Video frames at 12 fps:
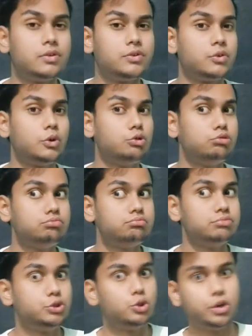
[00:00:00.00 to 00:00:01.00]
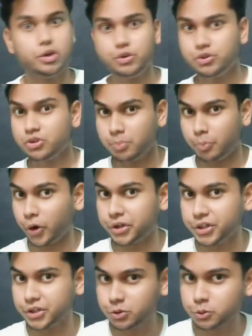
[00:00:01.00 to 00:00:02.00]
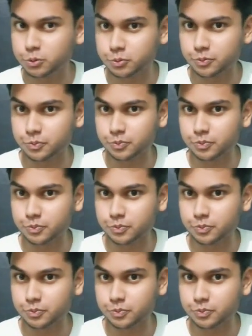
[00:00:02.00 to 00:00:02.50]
So you are not your body too.